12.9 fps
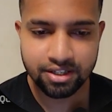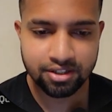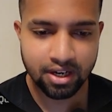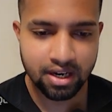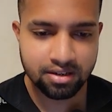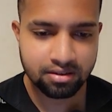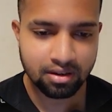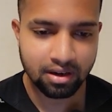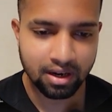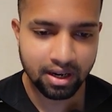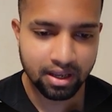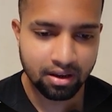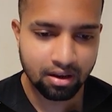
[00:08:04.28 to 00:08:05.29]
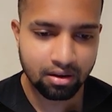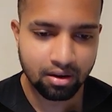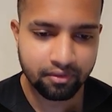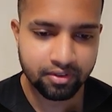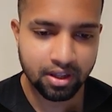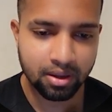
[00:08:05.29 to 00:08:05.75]
change the link
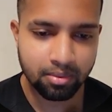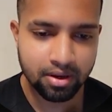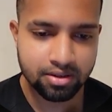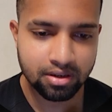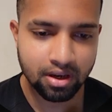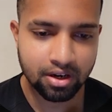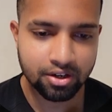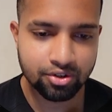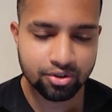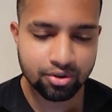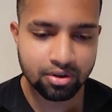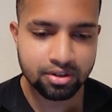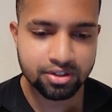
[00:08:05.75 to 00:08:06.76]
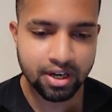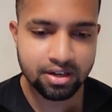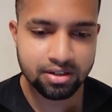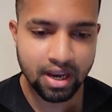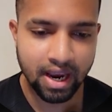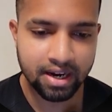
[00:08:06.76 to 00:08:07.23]
of the image, and you shouldn't
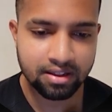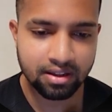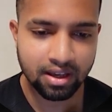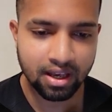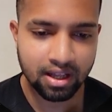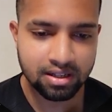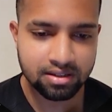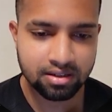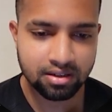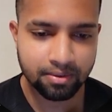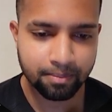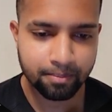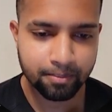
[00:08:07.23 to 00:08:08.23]
change anything else,